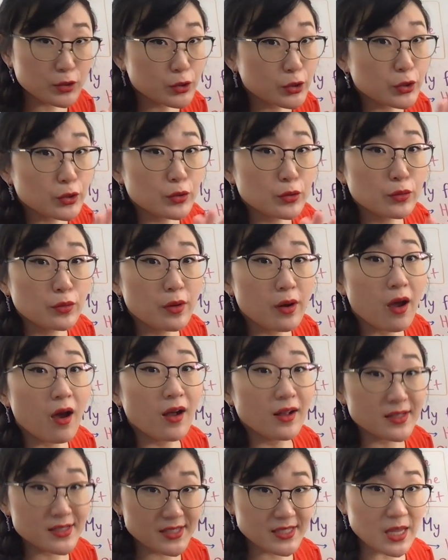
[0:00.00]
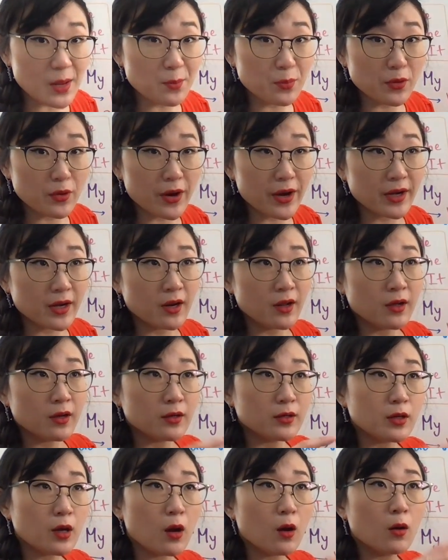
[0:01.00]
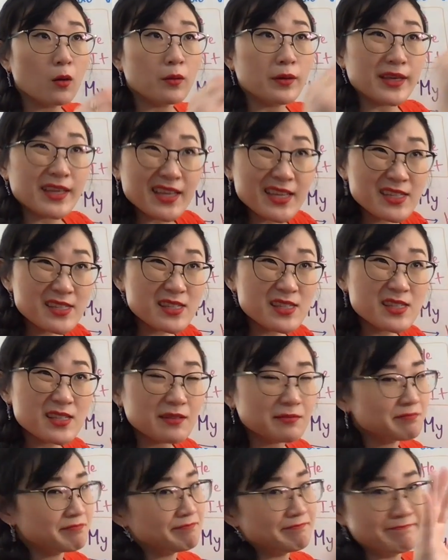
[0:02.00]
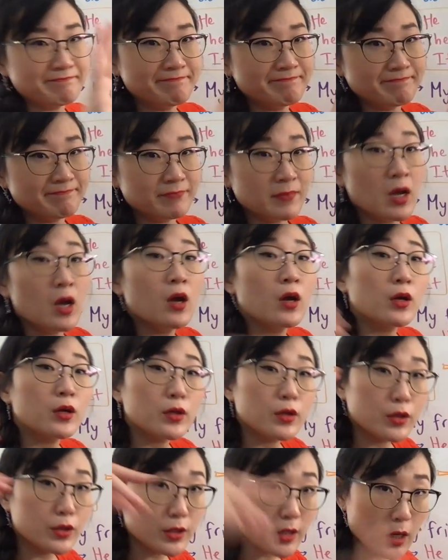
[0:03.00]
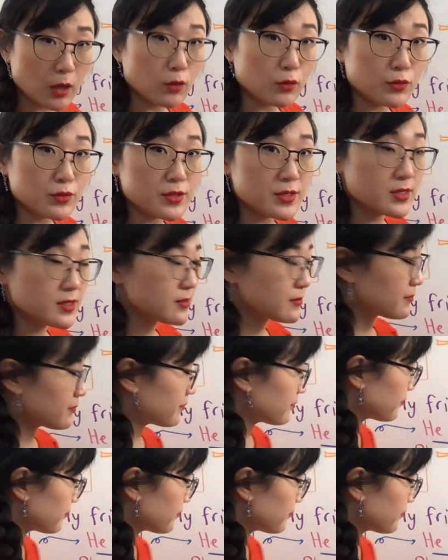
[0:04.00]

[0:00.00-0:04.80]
Do not separate. Go is, goes.